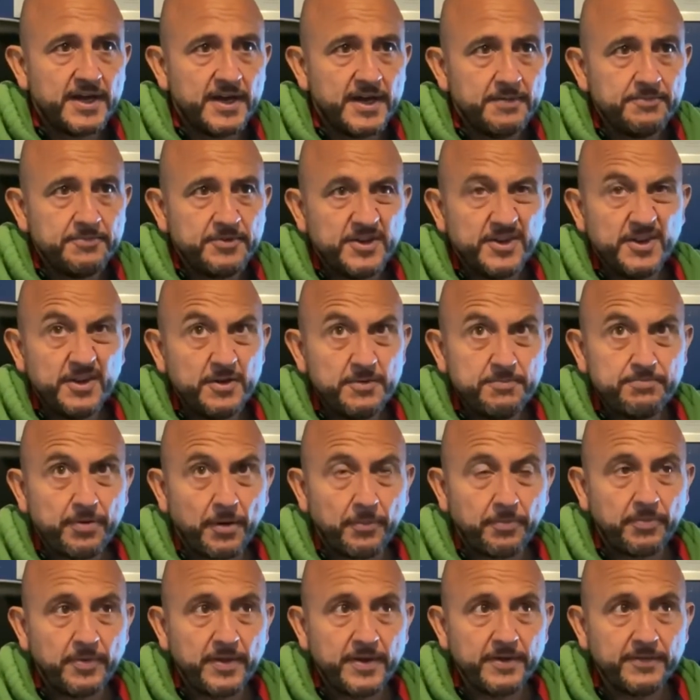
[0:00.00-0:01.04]
You know
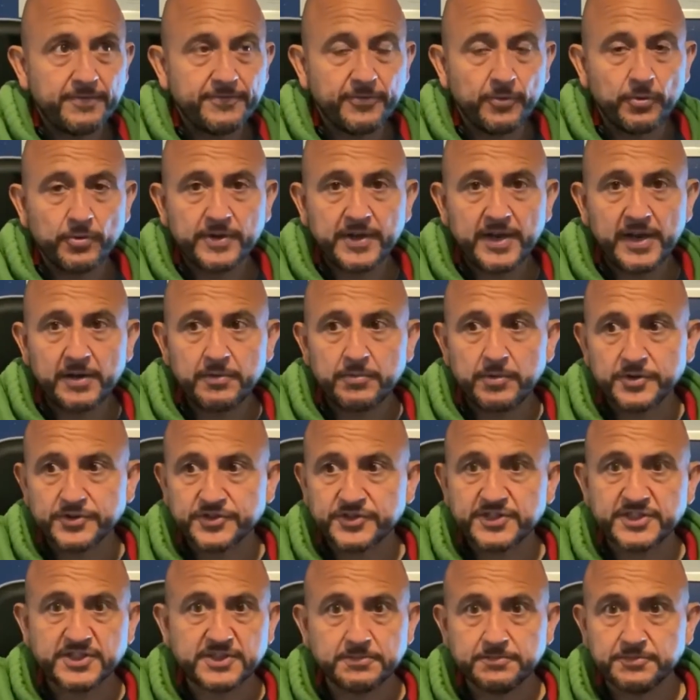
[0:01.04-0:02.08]
probably in a 4 kilowatt
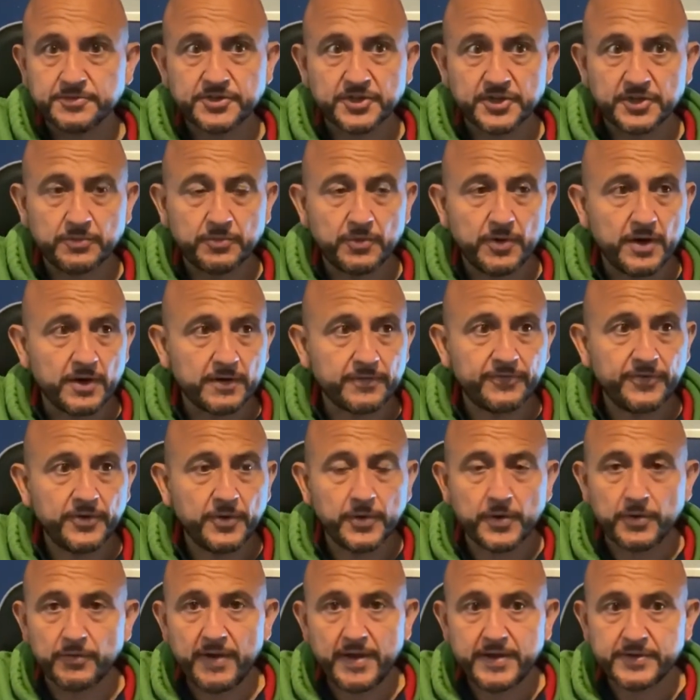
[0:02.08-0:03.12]
system is going to work for you at
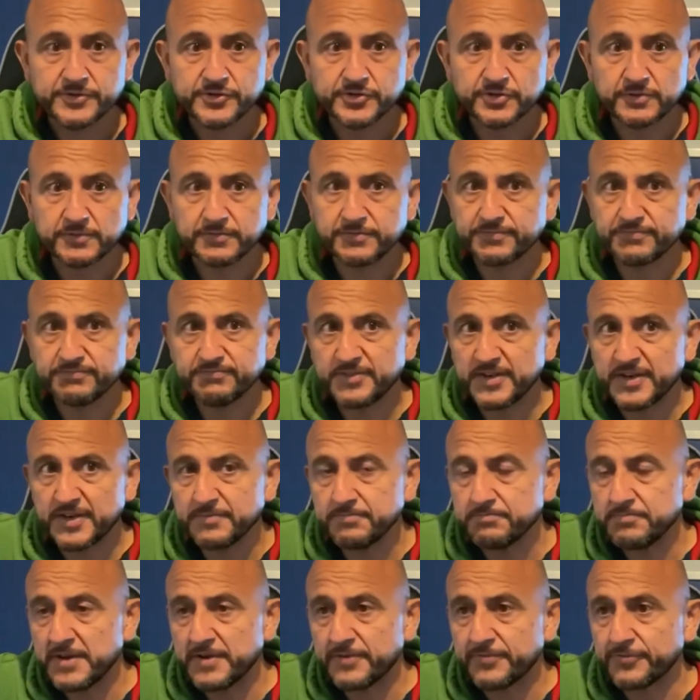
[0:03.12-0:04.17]
around sort of
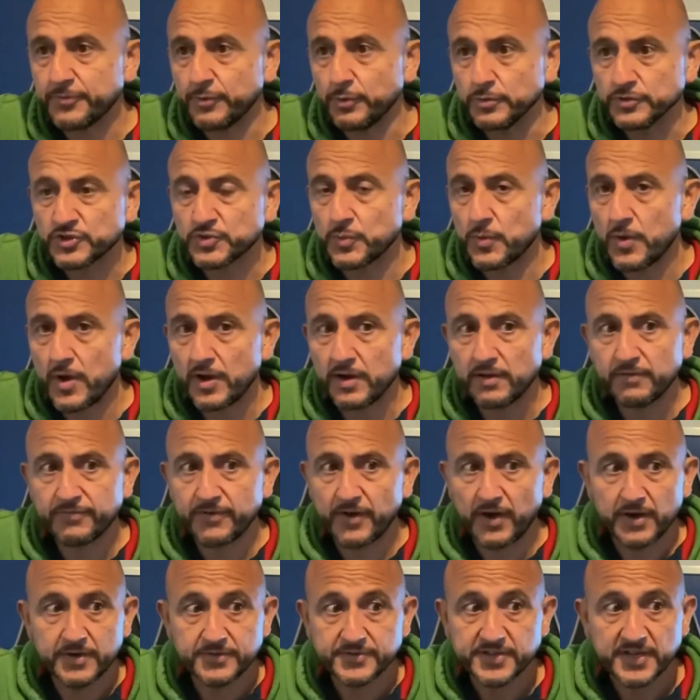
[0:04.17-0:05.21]
mid 4s to early
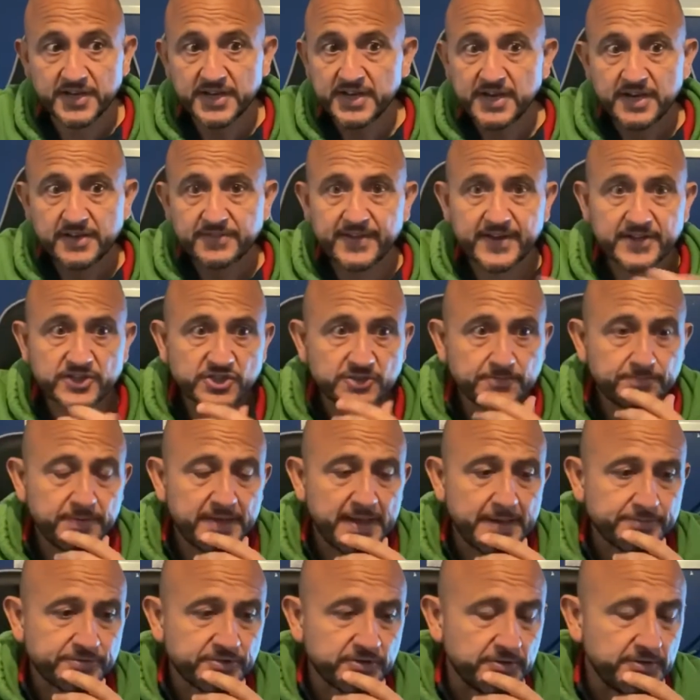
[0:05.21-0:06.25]
5s. That should be
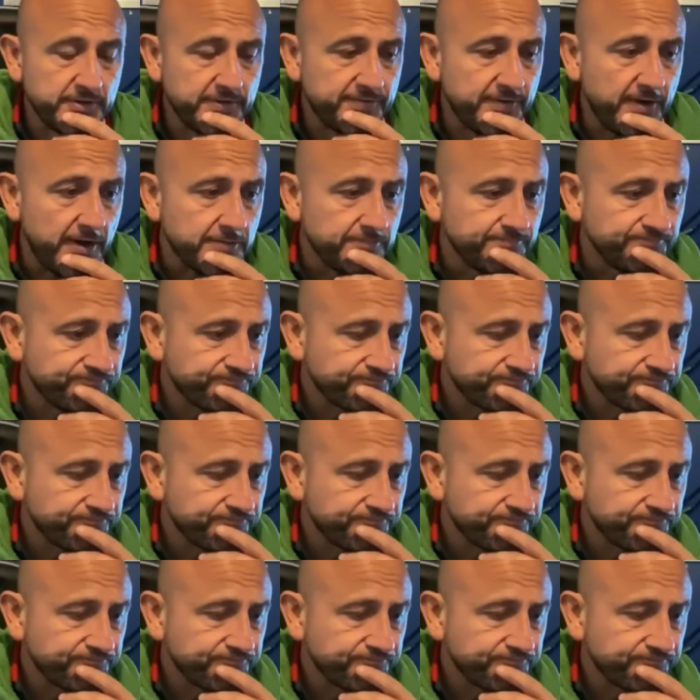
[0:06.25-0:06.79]
absolutely fine.